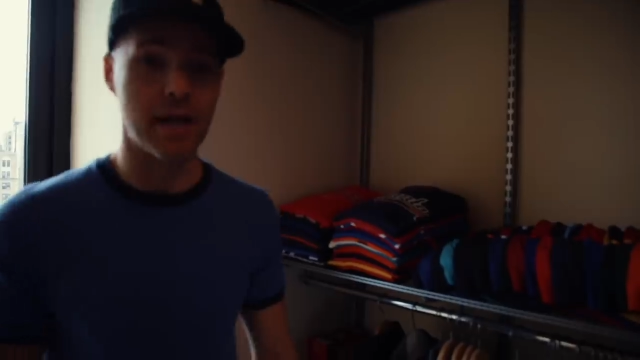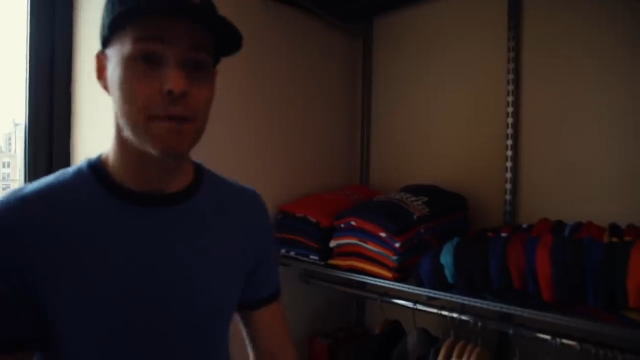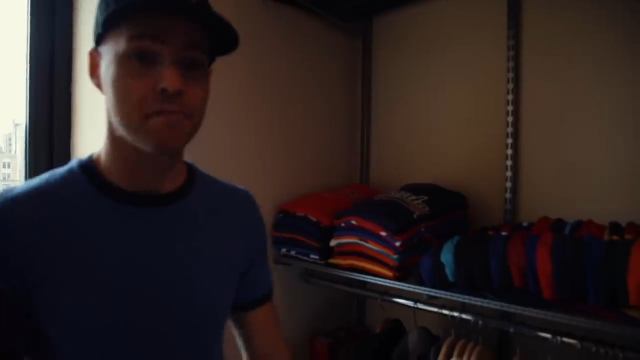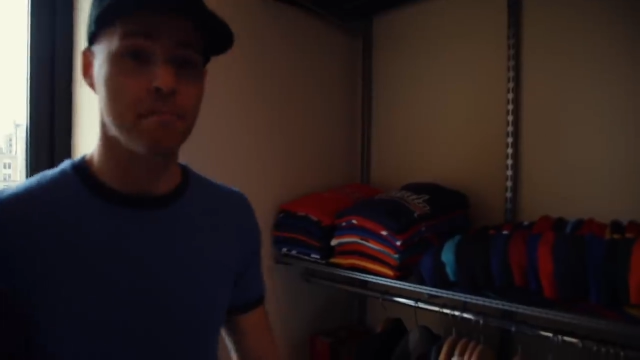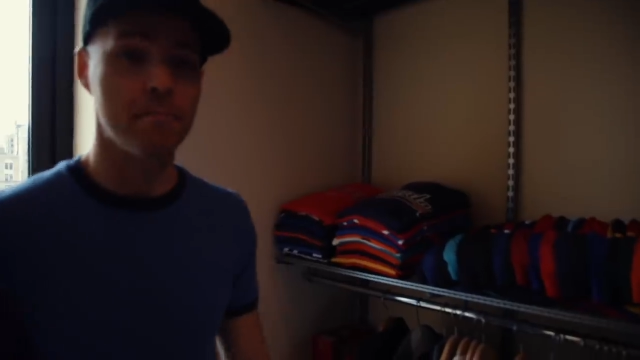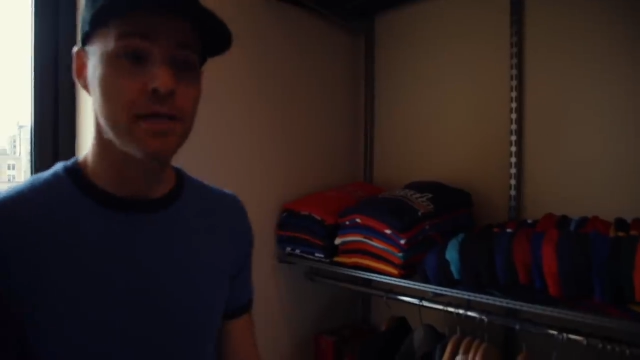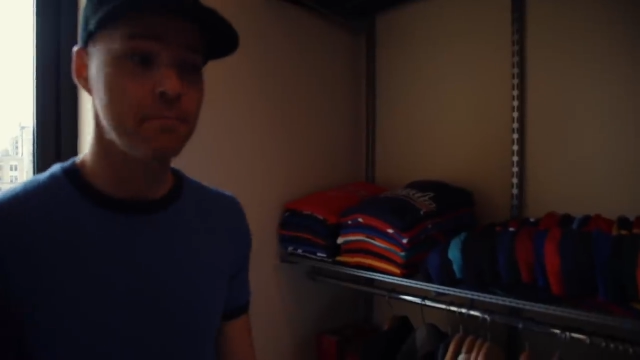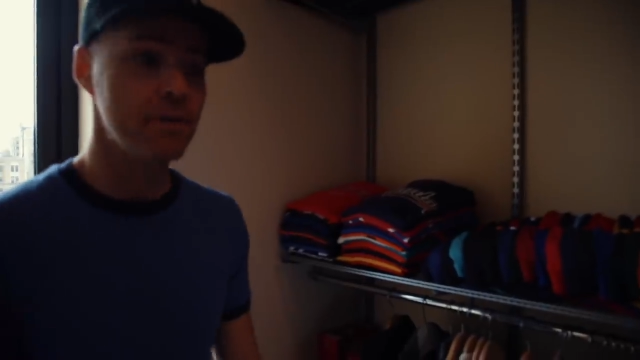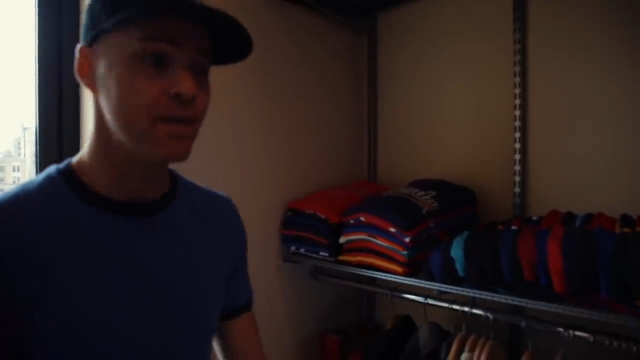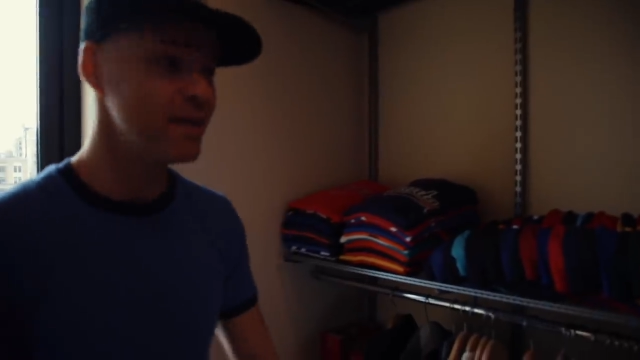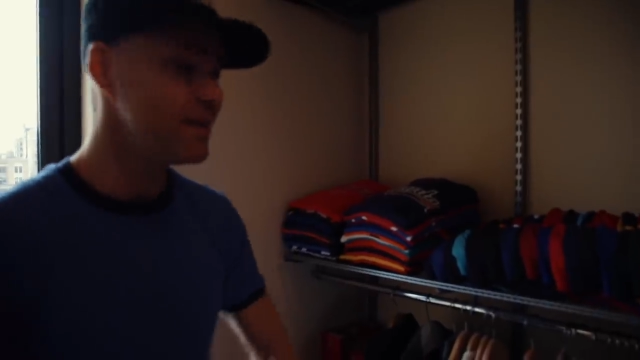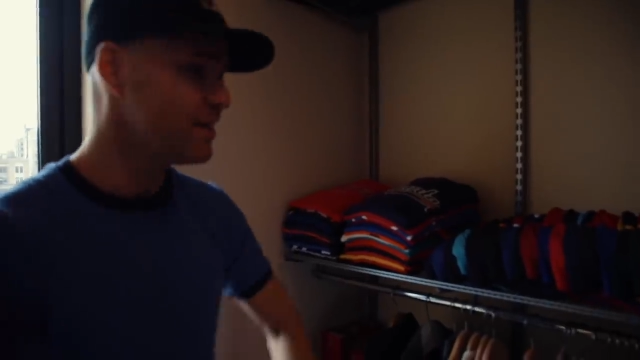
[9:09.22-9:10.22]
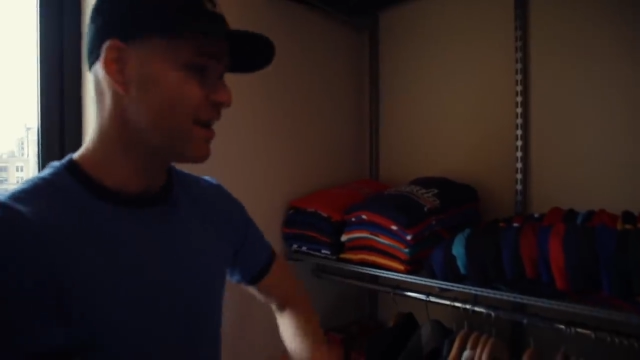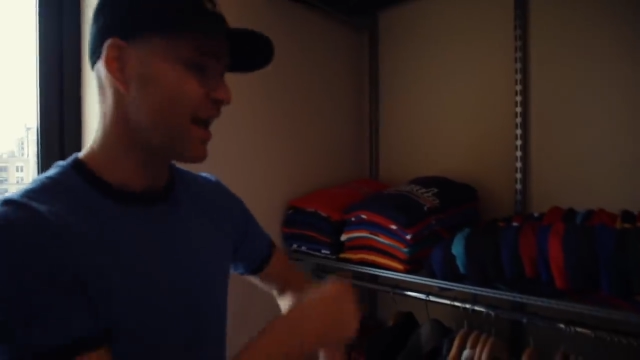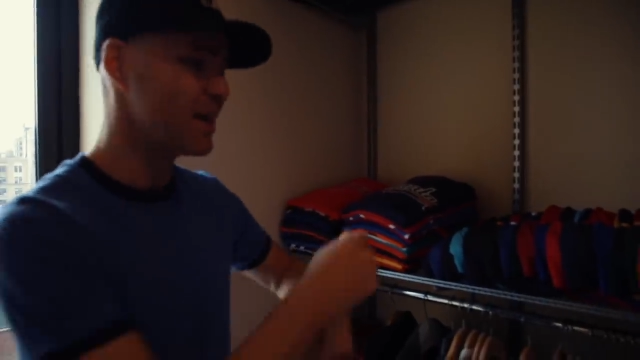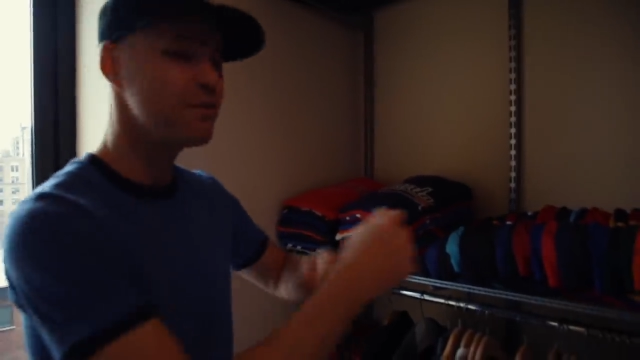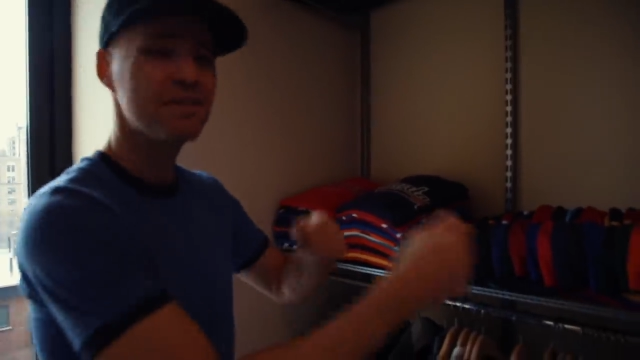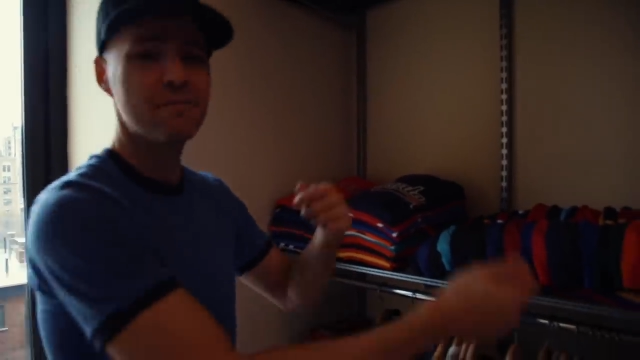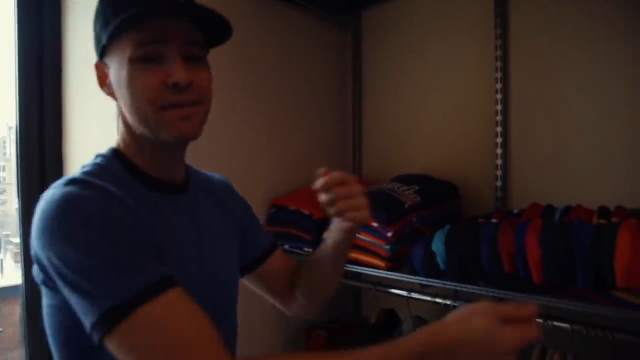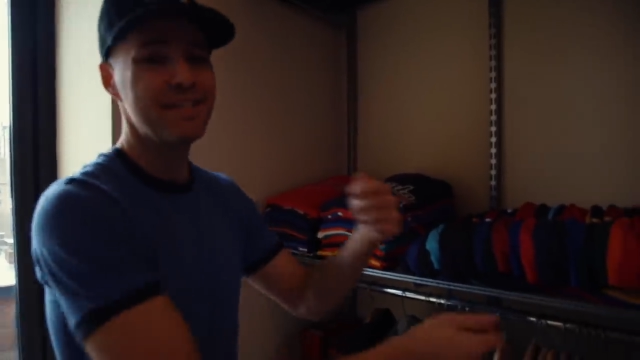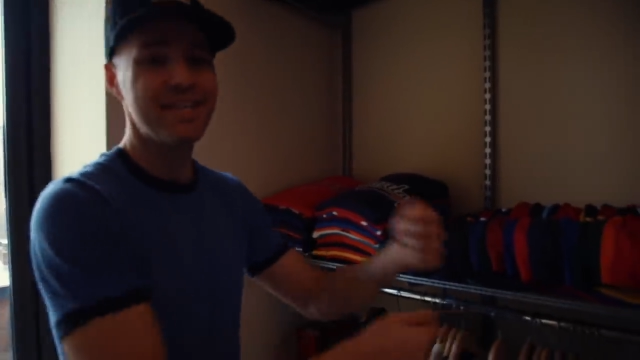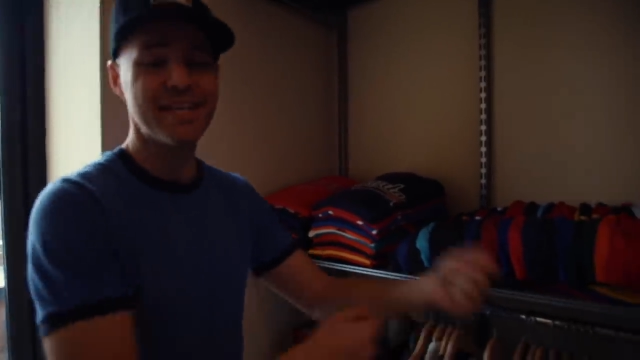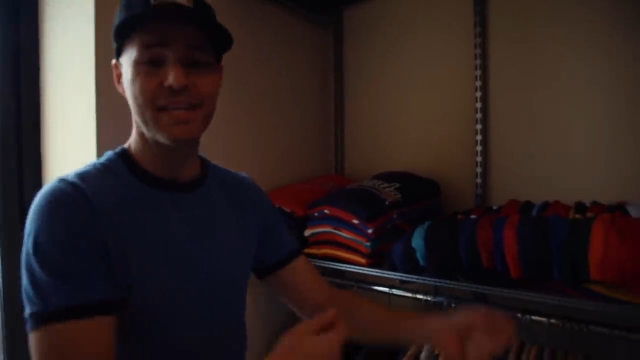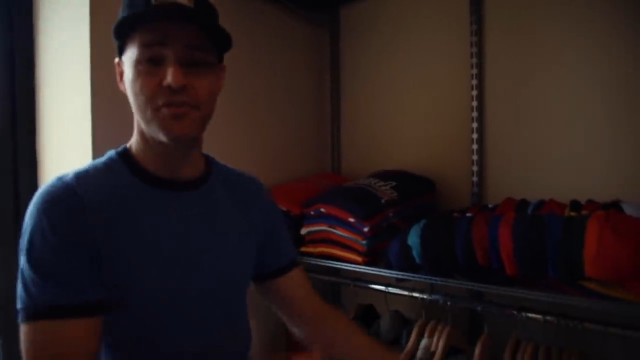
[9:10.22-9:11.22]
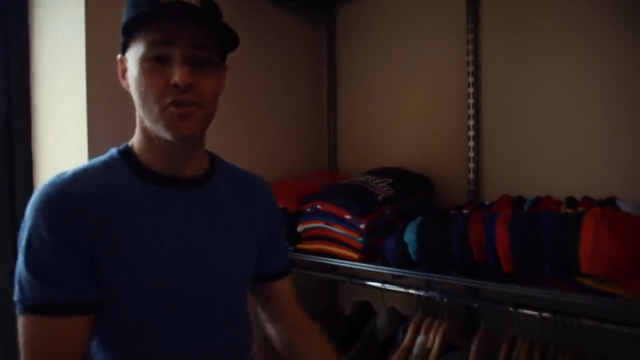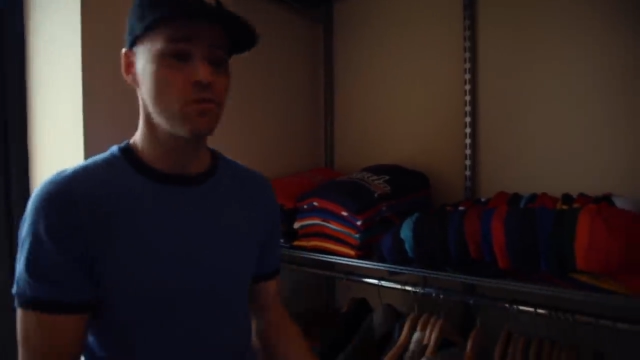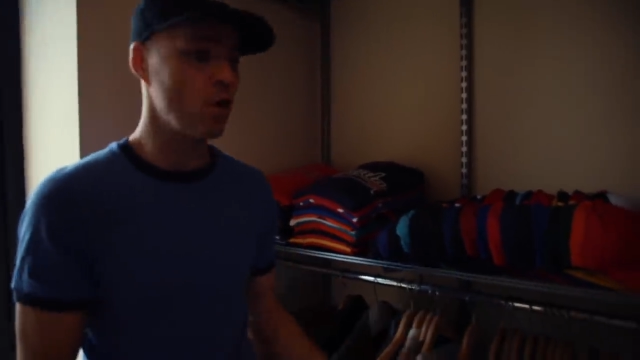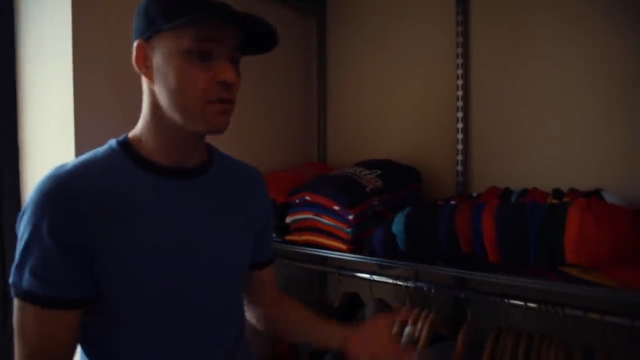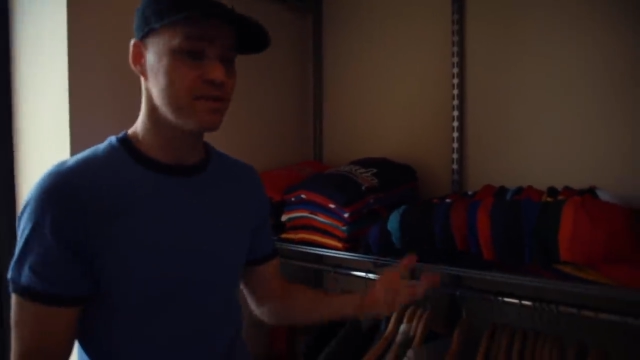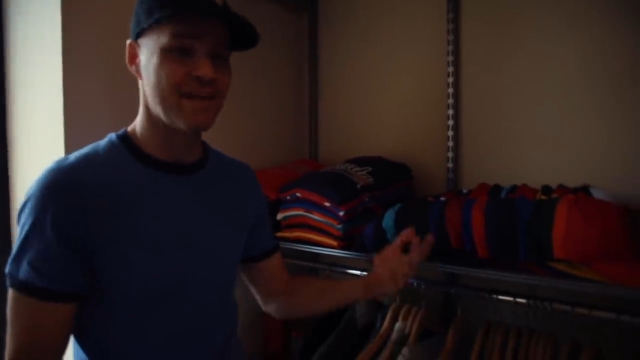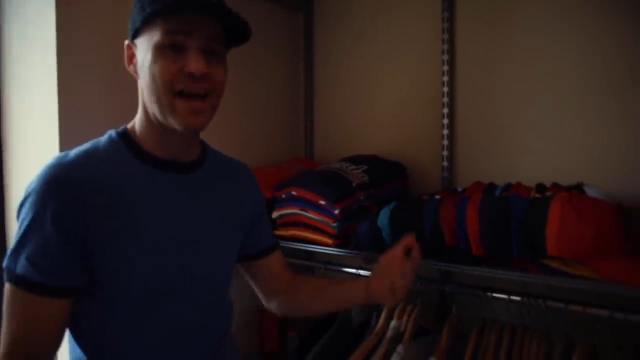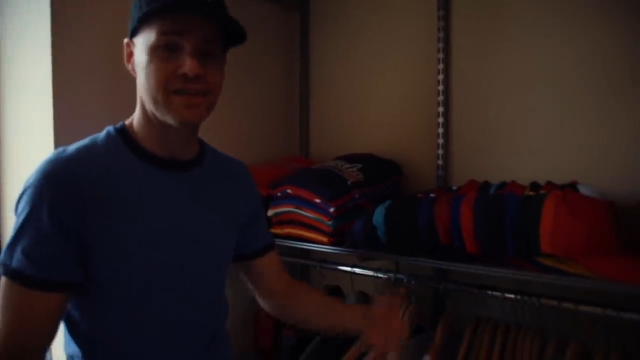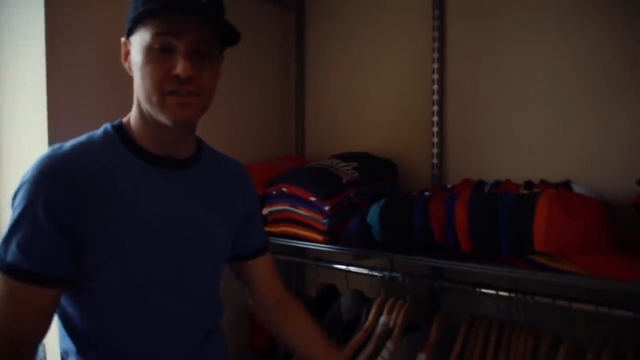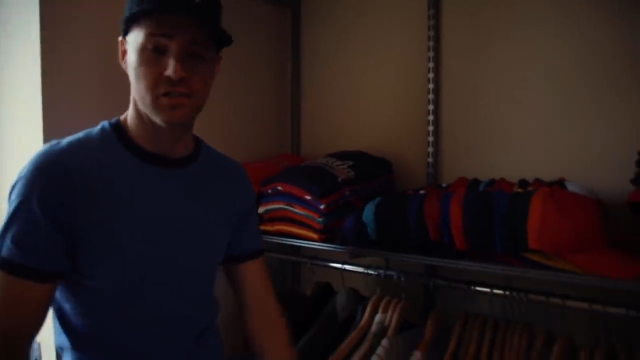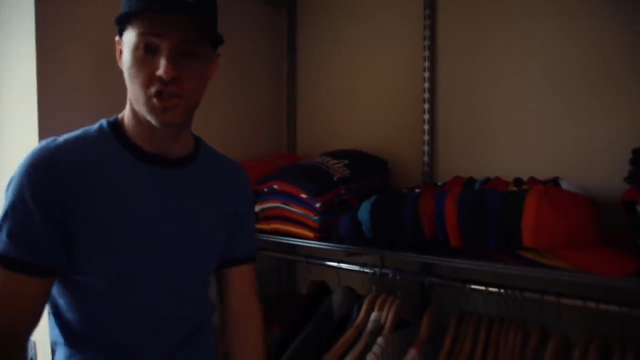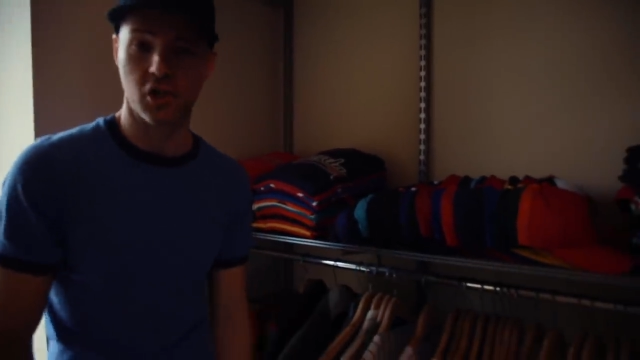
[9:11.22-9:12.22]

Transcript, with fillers: in time for B P. I don't need to be digging through all these hats and